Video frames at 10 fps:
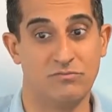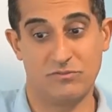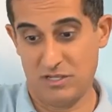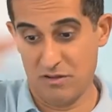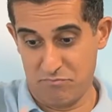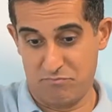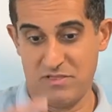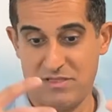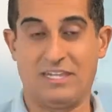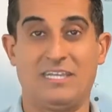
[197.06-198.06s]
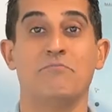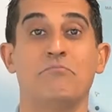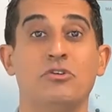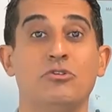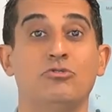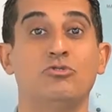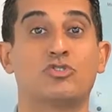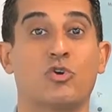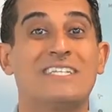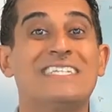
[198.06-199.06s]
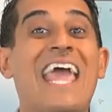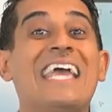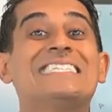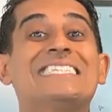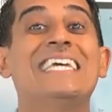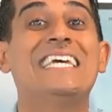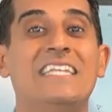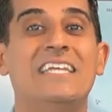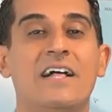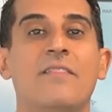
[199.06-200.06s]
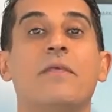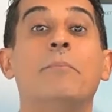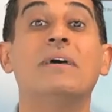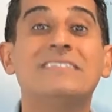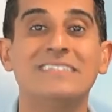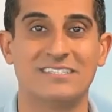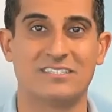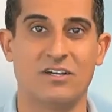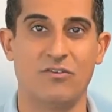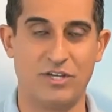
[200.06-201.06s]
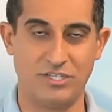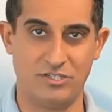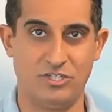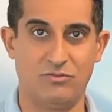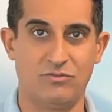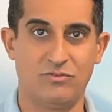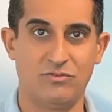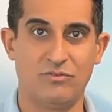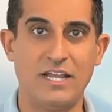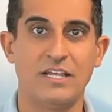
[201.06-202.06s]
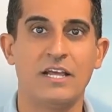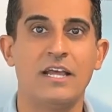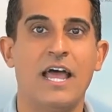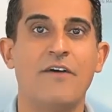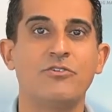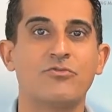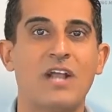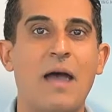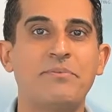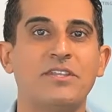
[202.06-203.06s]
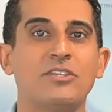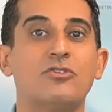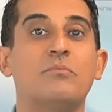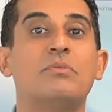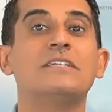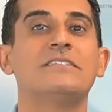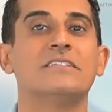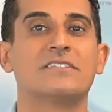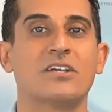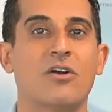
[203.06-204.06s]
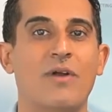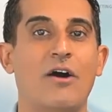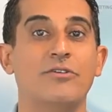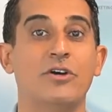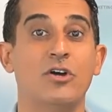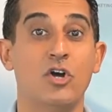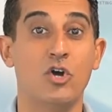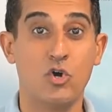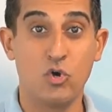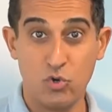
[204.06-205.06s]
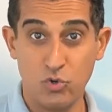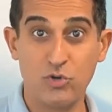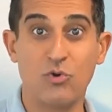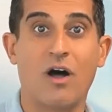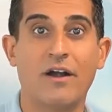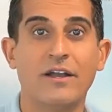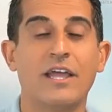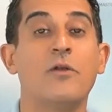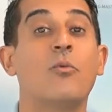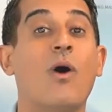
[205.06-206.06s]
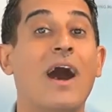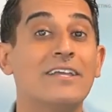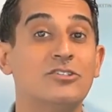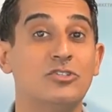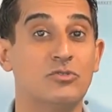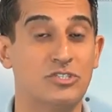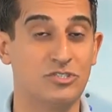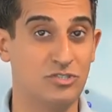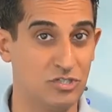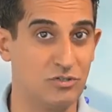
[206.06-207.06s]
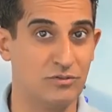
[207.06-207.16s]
imbues or takes in the business of what you do, right? Have you wrapped your business around who you are and why you do what you do?